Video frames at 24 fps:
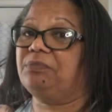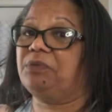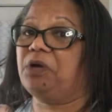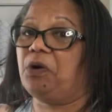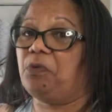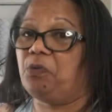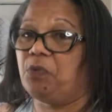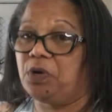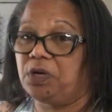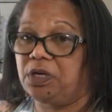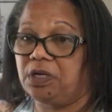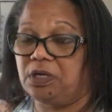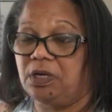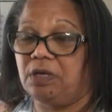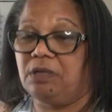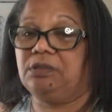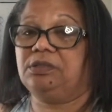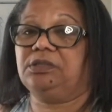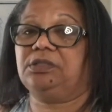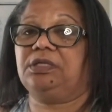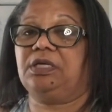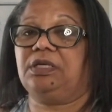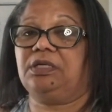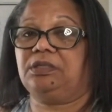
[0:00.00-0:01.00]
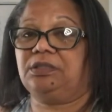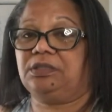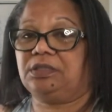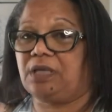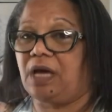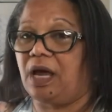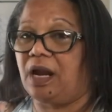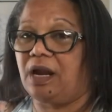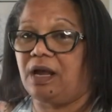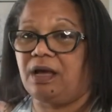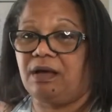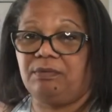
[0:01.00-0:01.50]
not one of those that's
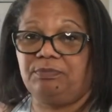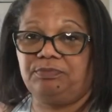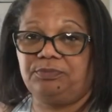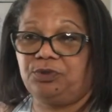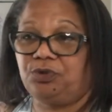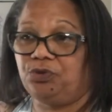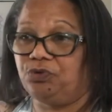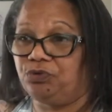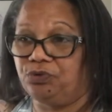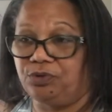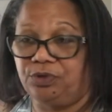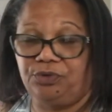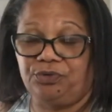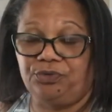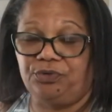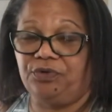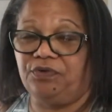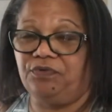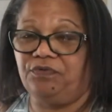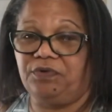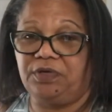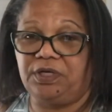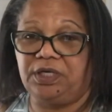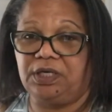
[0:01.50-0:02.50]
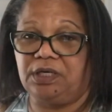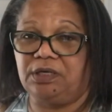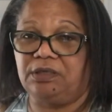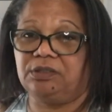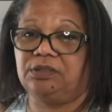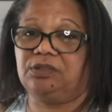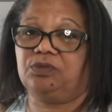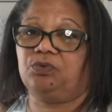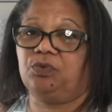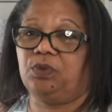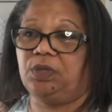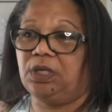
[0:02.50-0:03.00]
got up 2 or 3
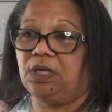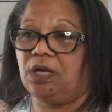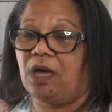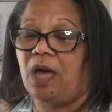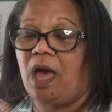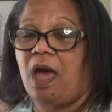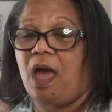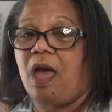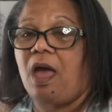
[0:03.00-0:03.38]
videos a week.